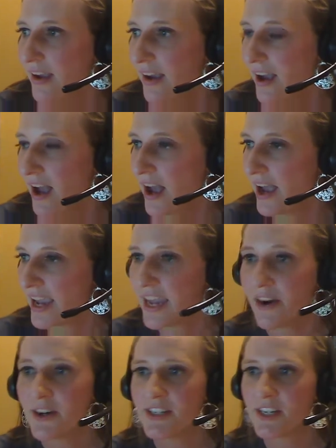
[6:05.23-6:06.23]

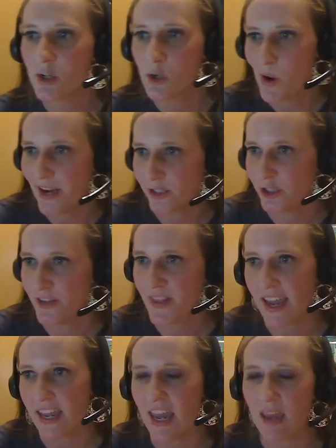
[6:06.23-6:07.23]
Here's a question
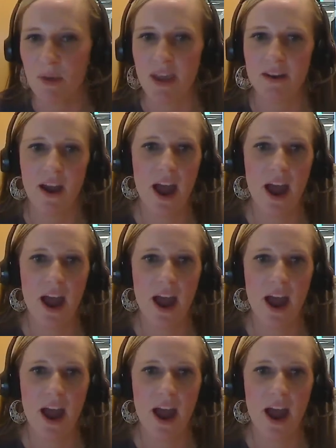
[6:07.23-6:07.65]
that came in.